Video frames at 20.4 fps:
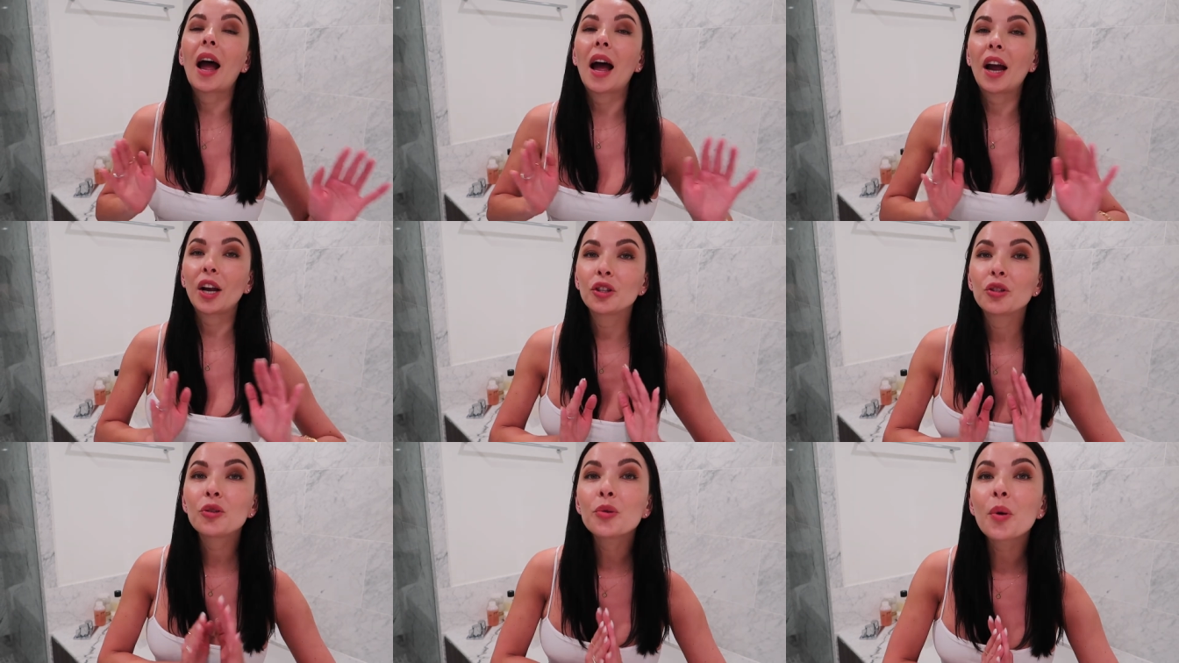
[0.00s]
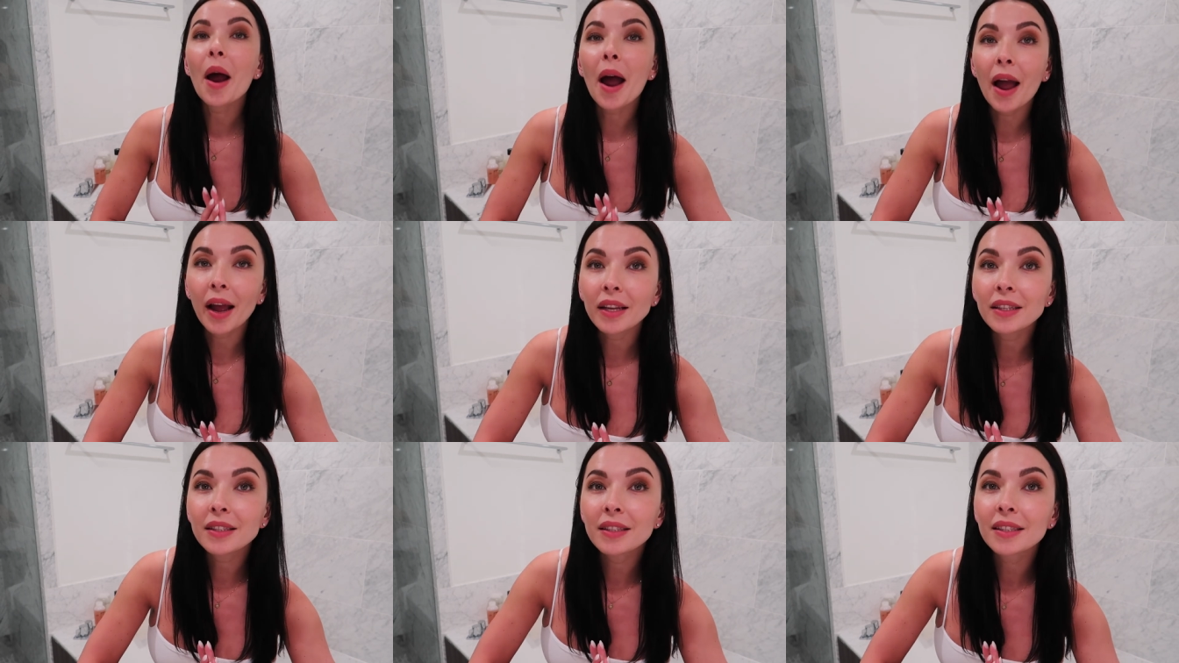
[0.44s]
I
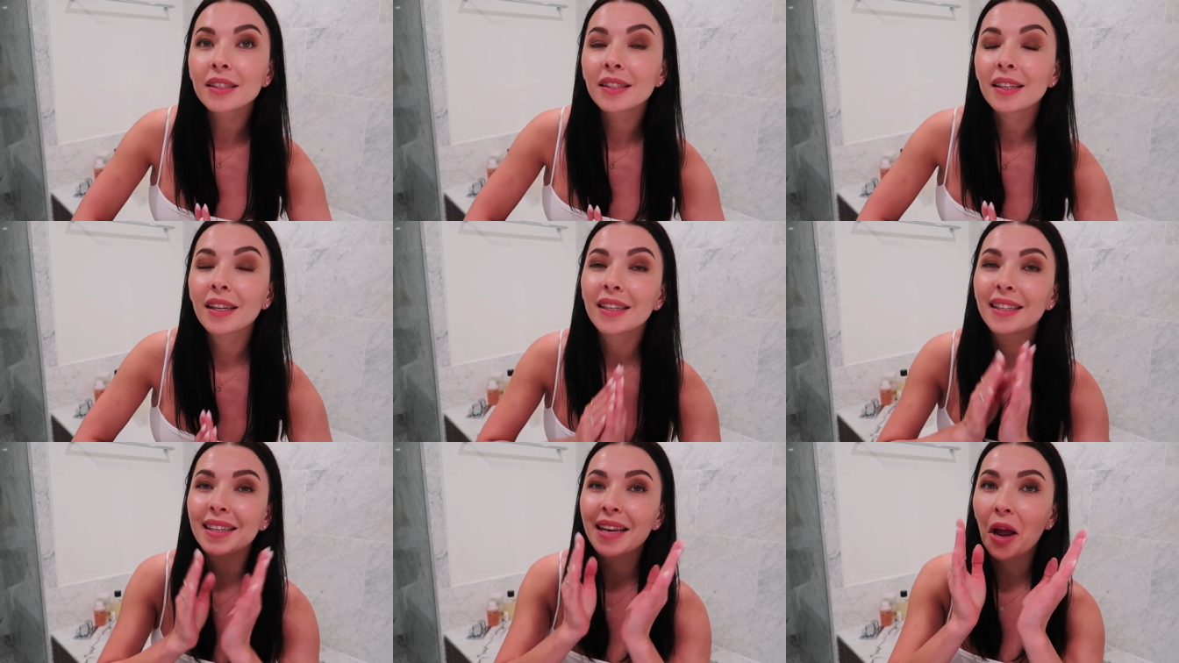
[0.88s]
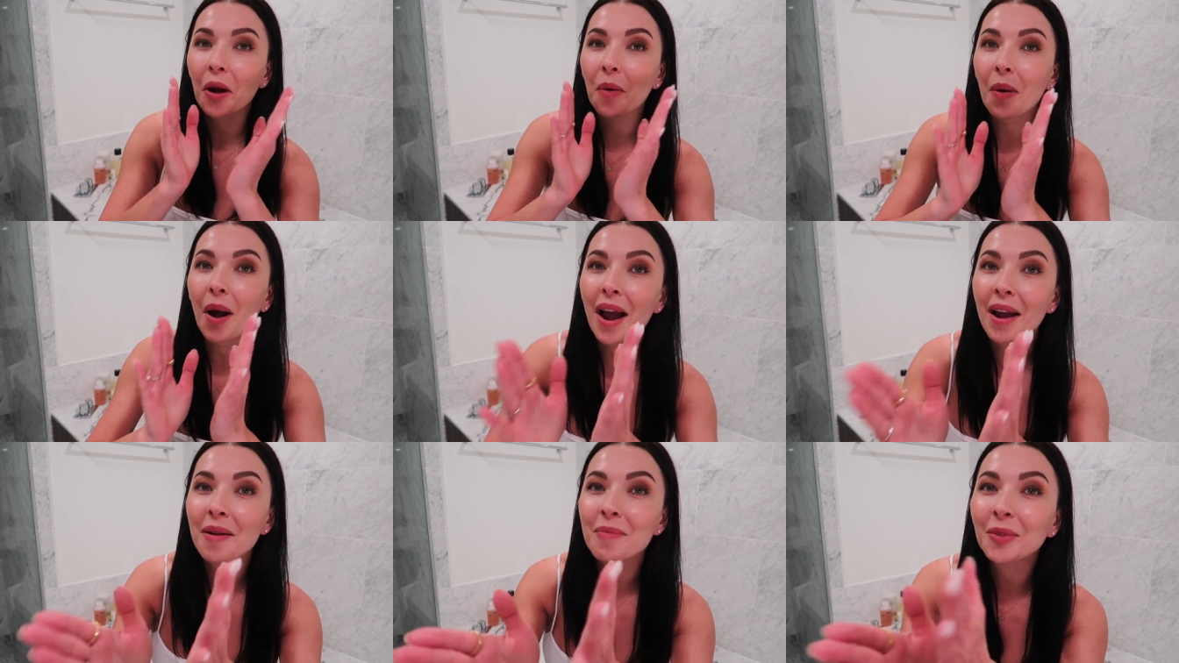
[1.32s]
tried, now
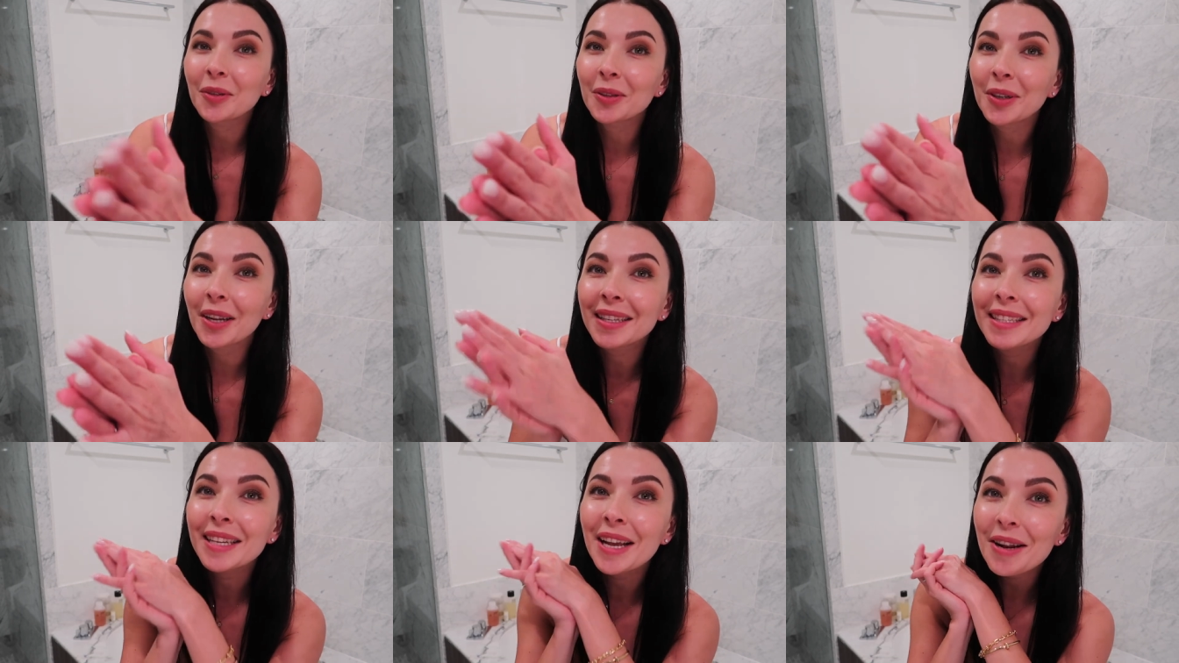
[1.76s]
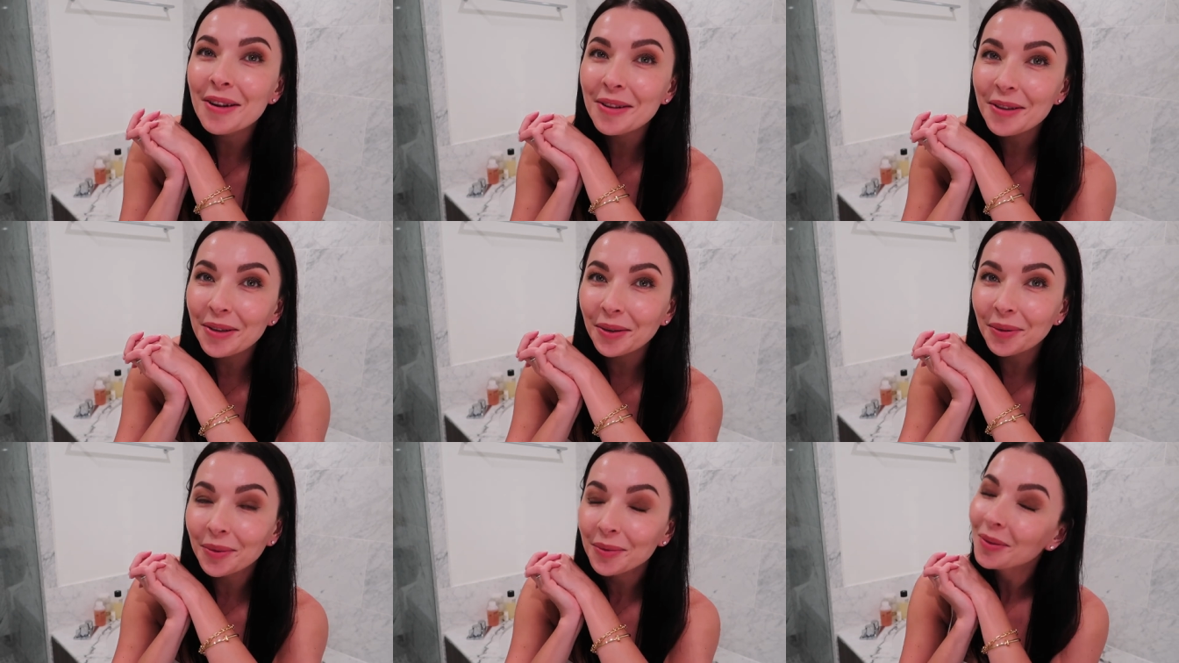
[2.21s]
I'm gonna tell
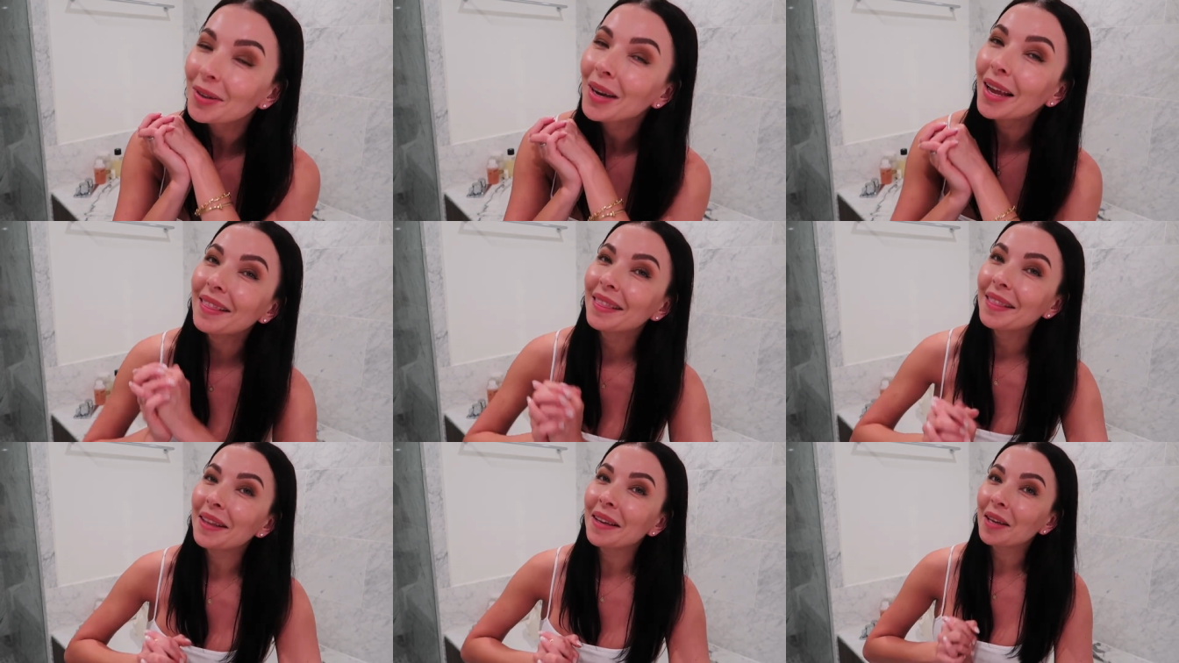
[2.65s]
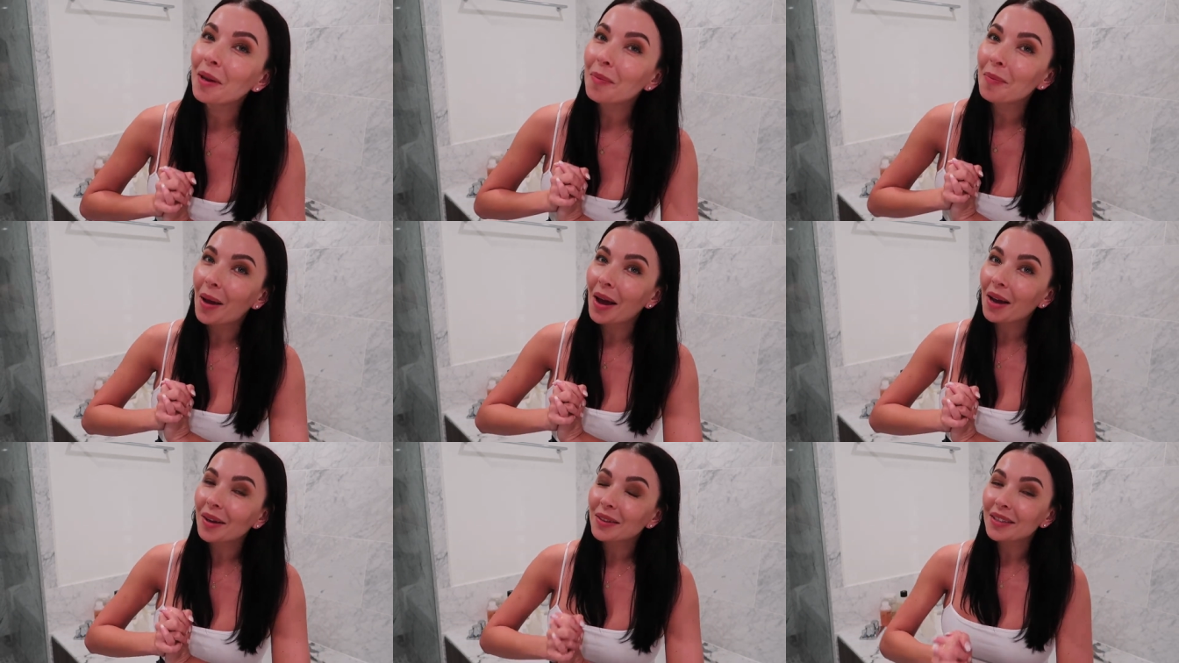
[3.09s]
you what I think
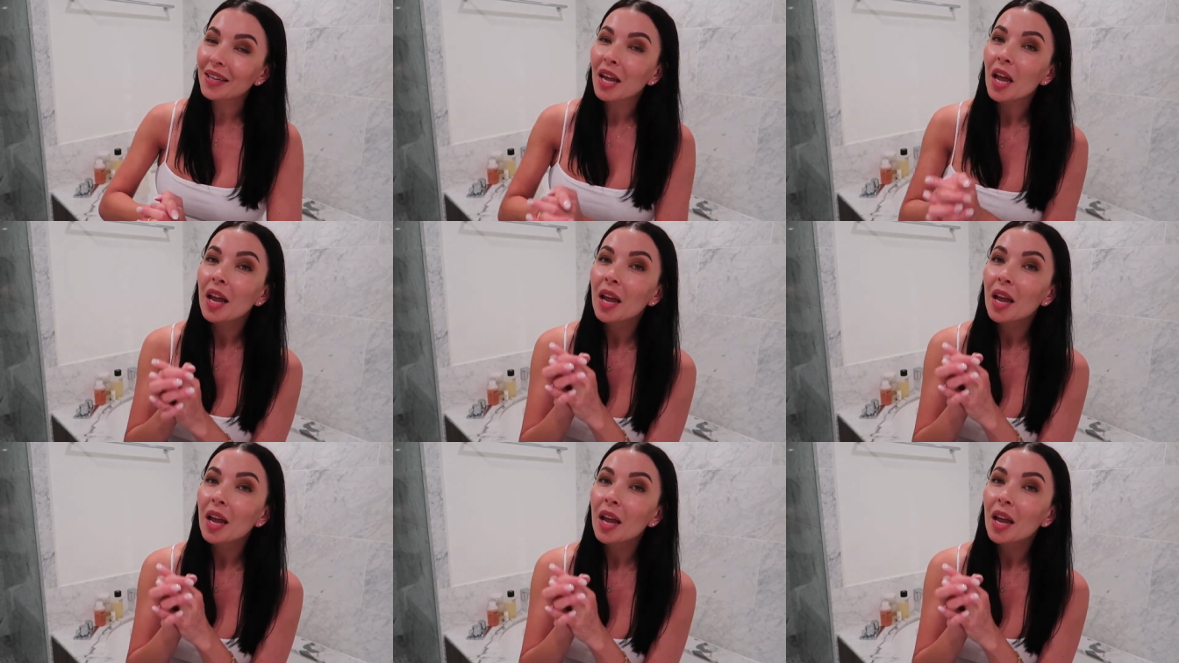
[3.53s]
about